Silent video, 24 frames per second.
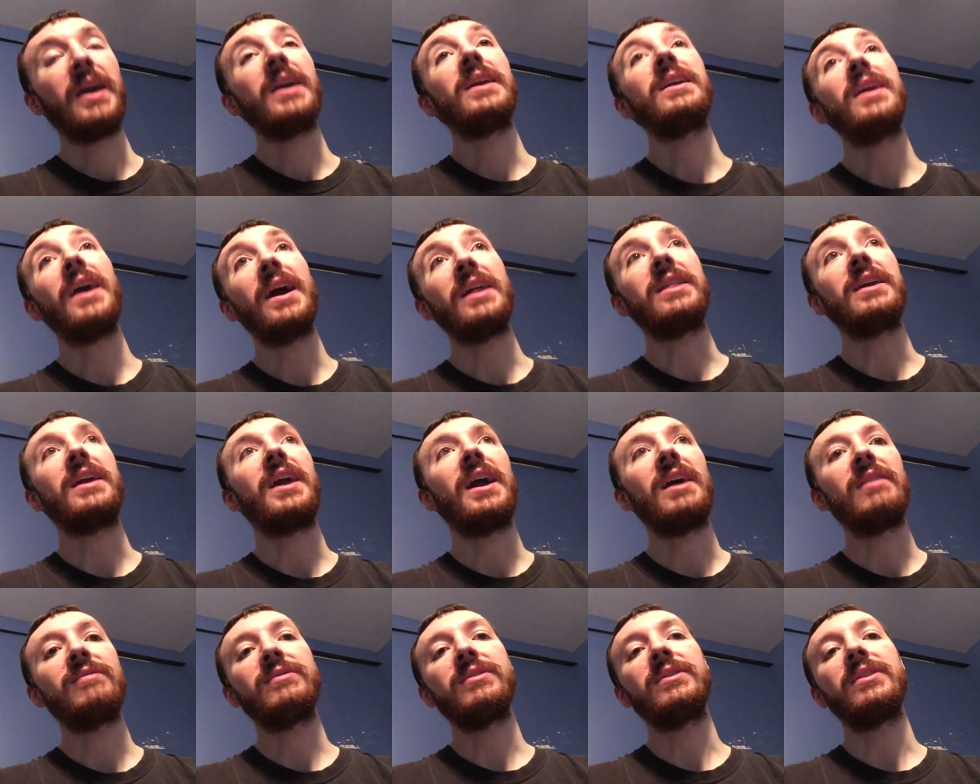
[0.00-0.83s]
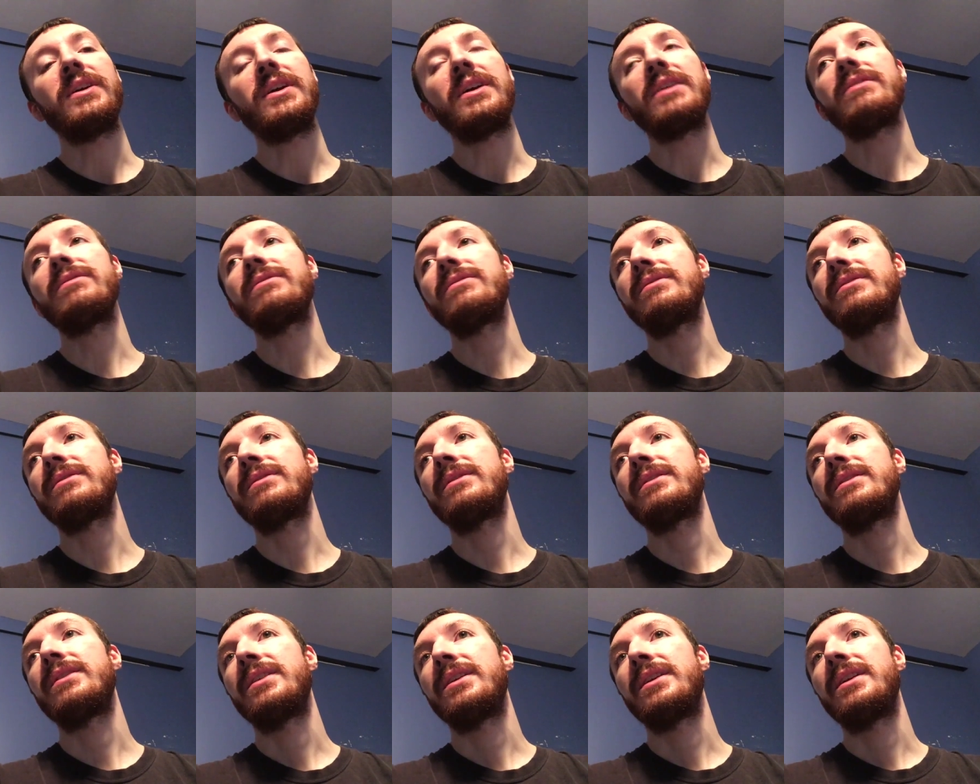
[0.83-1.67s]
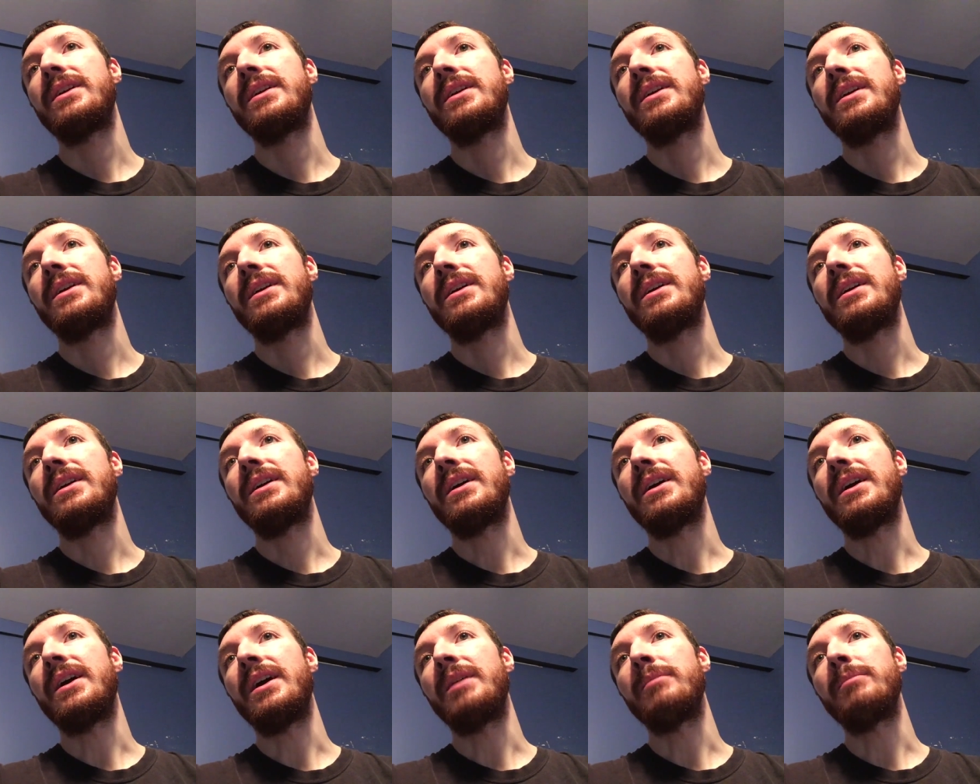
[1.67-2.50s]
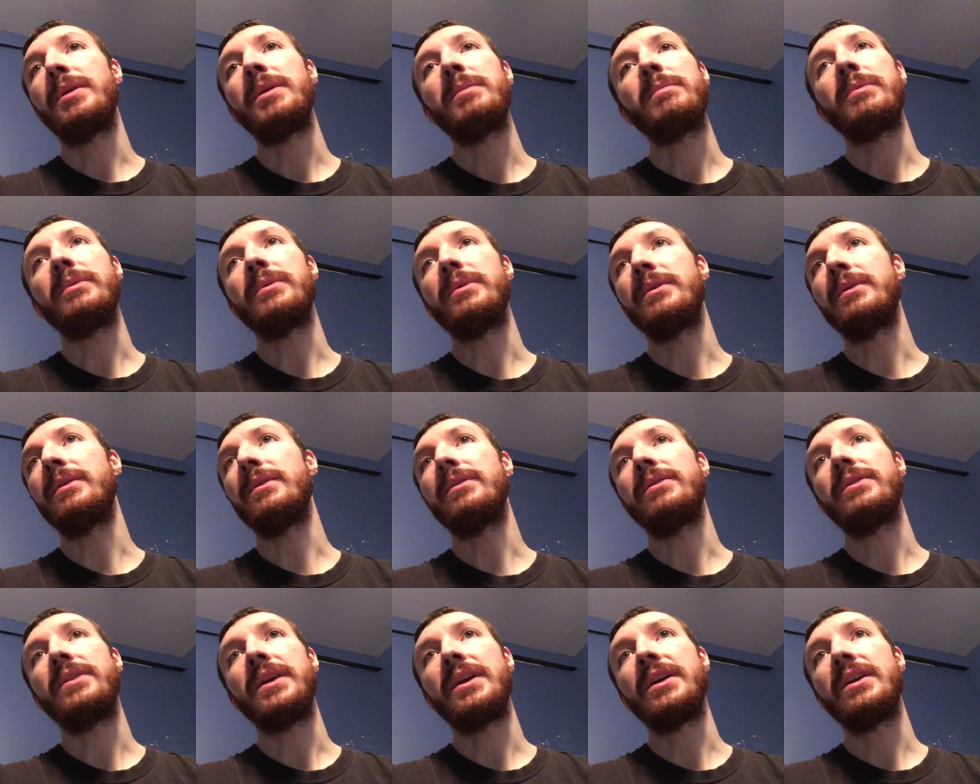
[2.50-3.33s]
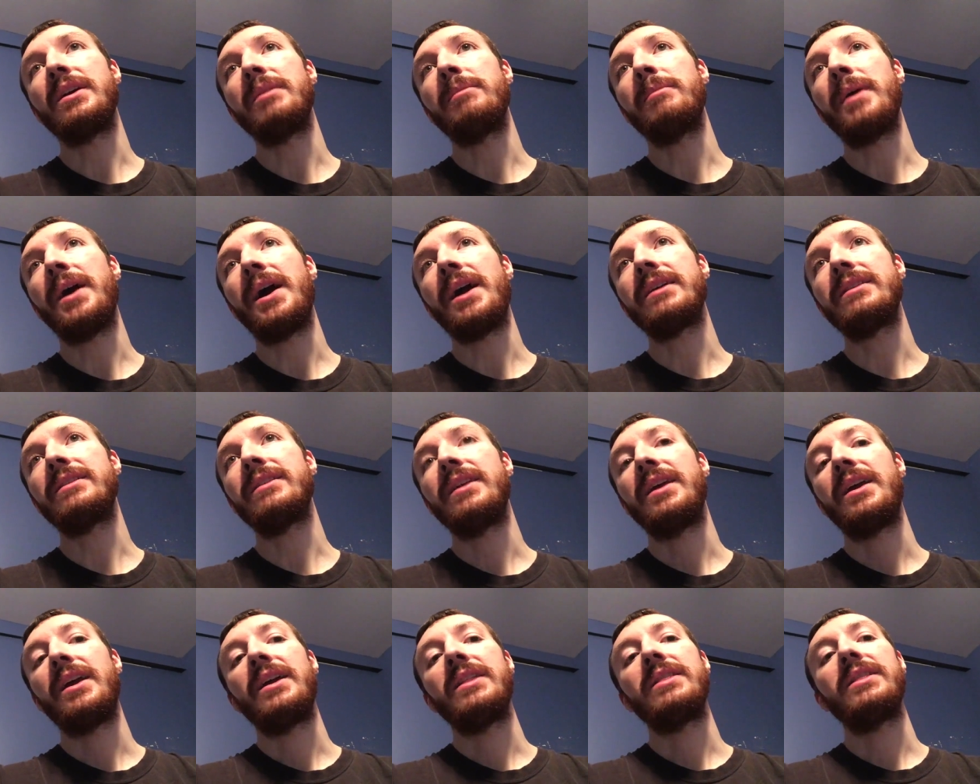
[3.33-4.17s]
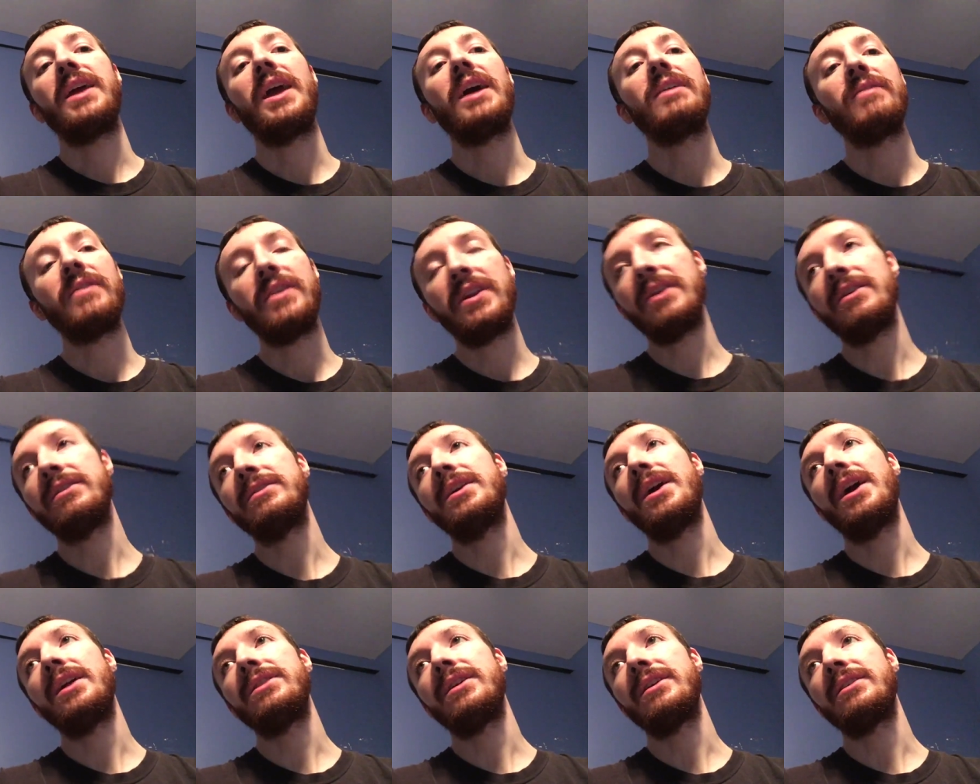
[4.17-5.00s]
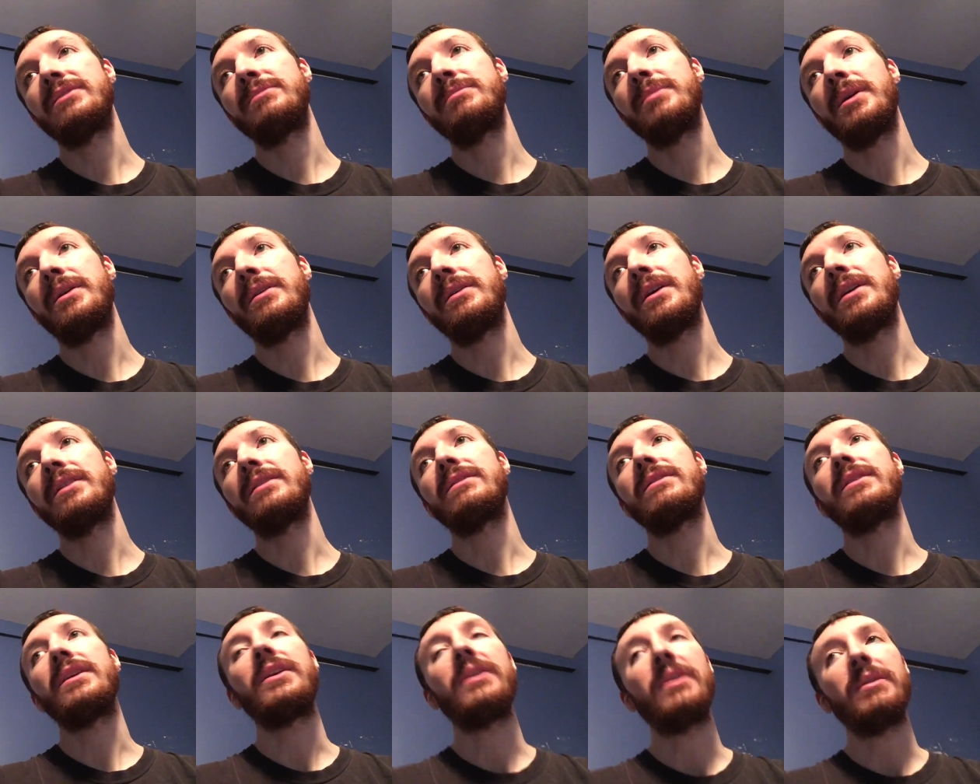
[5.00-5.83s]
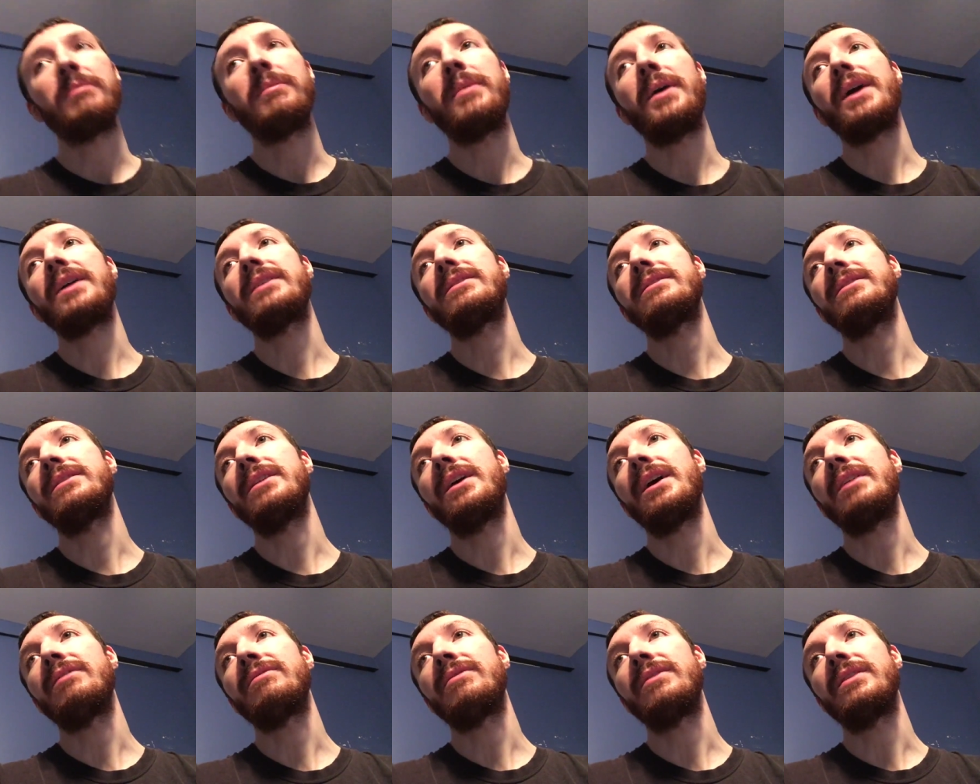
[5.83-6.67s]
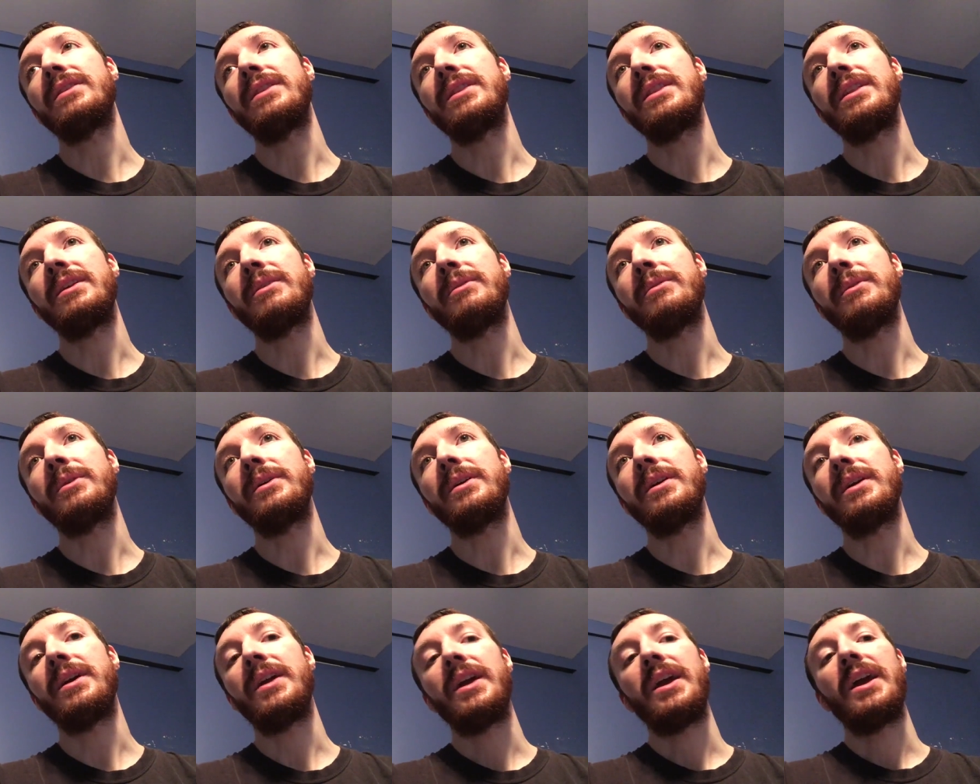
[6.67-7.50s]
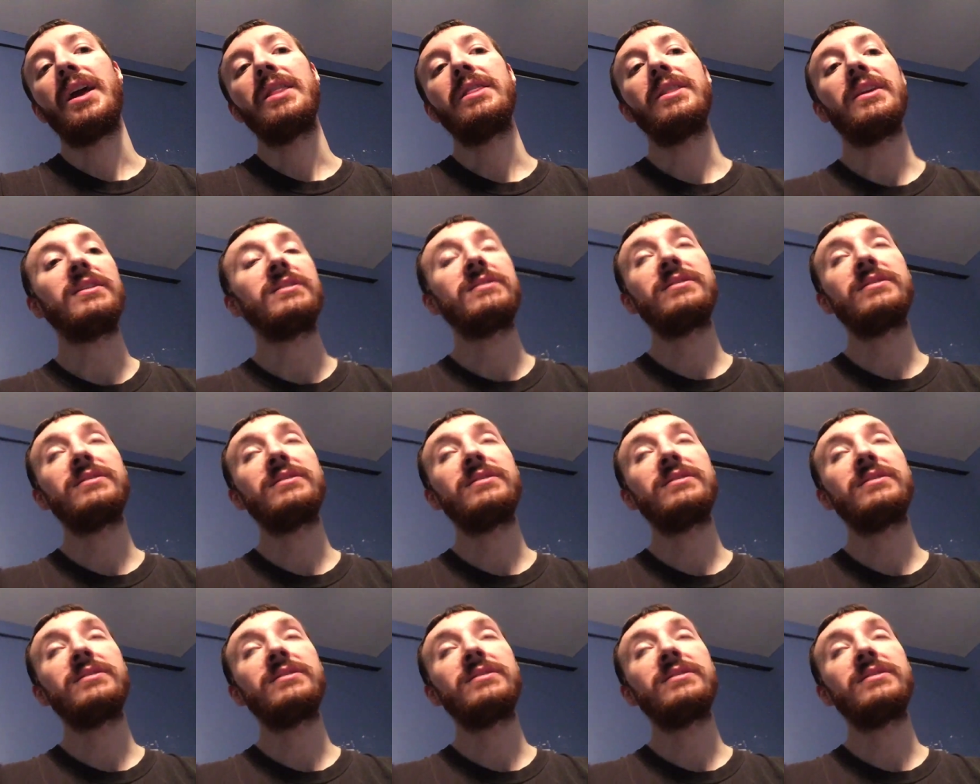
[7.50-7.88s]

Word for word: Yeah, the afterlife. Um, people, they come back, they have a near-death experience, they come back to life, and they were, they